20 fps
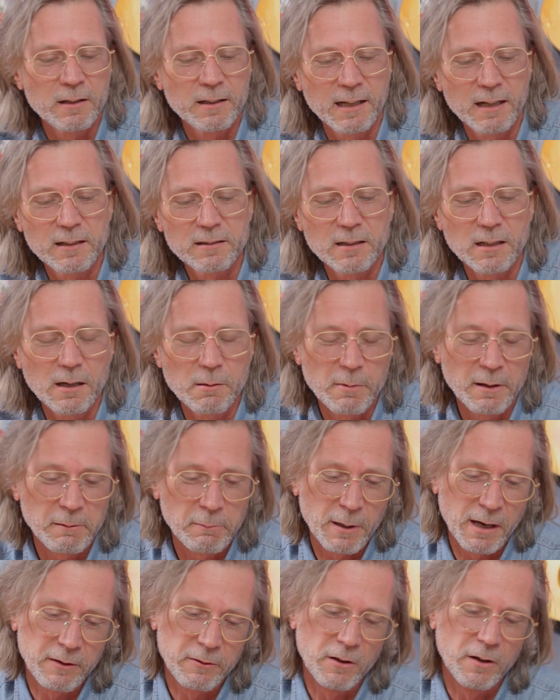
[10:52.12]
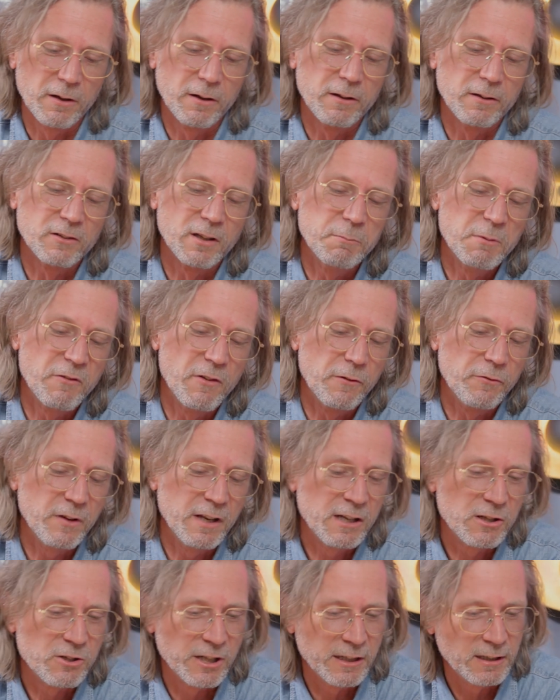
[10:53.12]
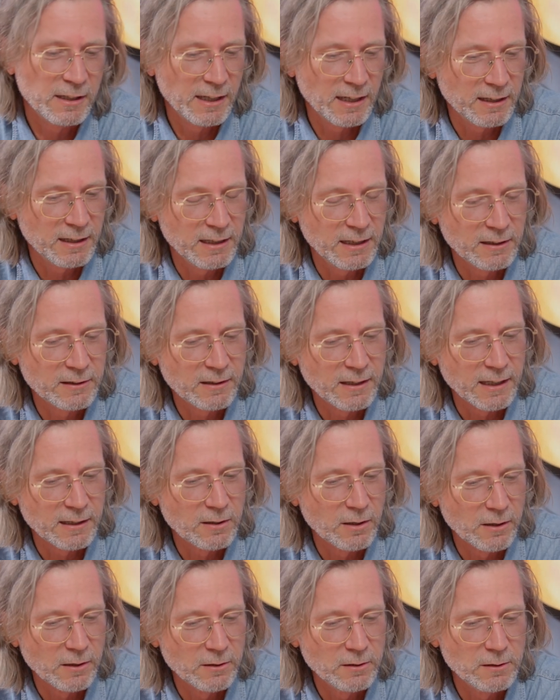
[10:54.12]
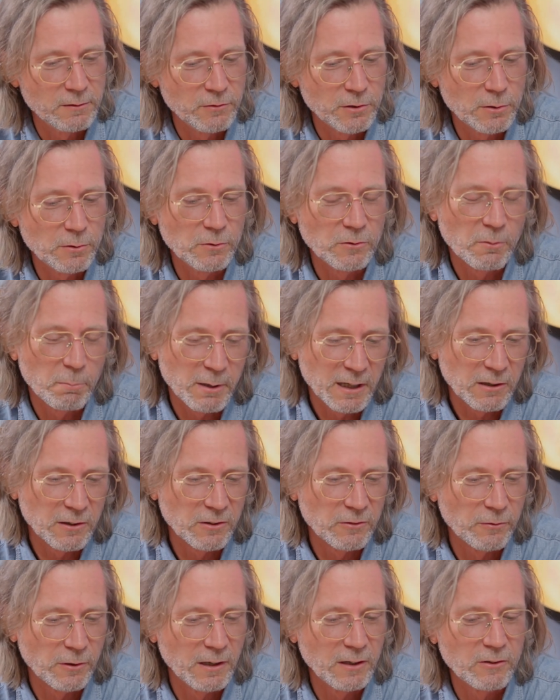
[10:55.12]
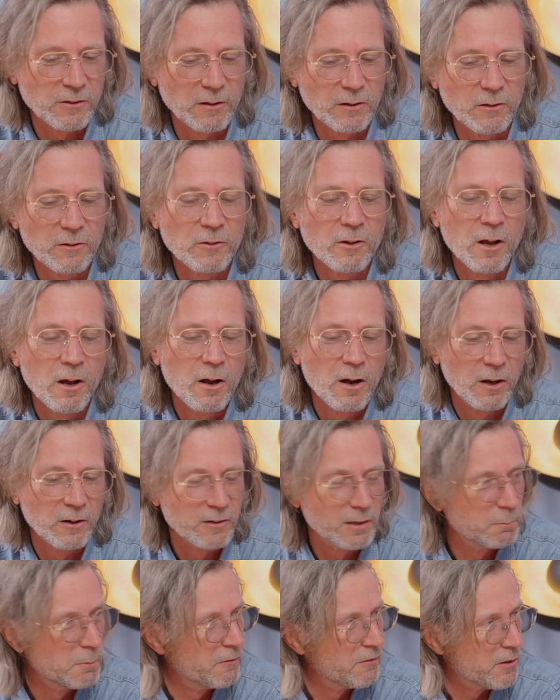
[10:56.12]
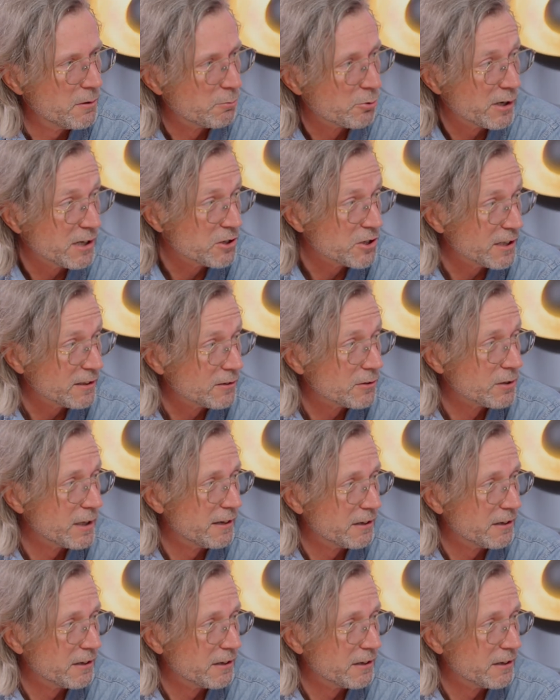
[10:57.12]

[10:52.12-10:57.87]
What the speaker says: tell us a little bit about some of the finishing techniques that you've used? Because, for instance, on some of the bridges,